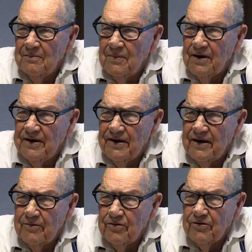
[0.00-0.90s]
my
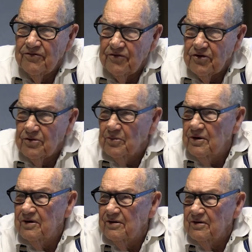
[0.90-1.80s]
dad was a
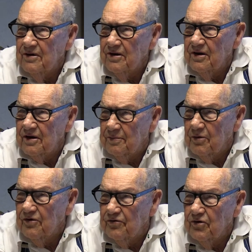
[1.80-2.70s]
fisherman,
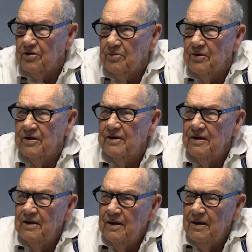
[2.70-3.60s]
expert fisherman.
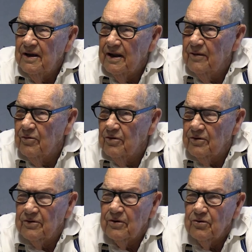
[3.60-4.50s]
He
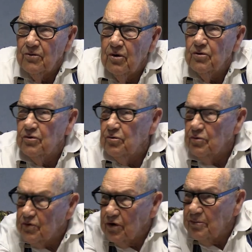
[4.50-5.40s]
was also
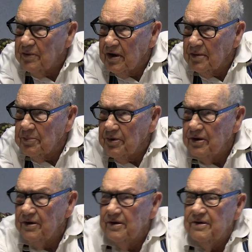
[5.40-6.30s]
a turpentine
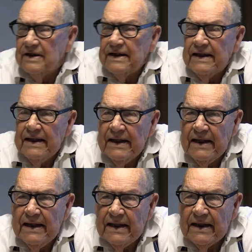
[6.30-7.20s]
pianist.
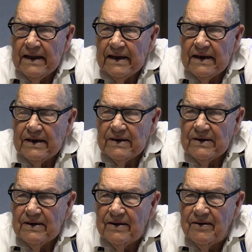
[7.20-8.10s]
And uh,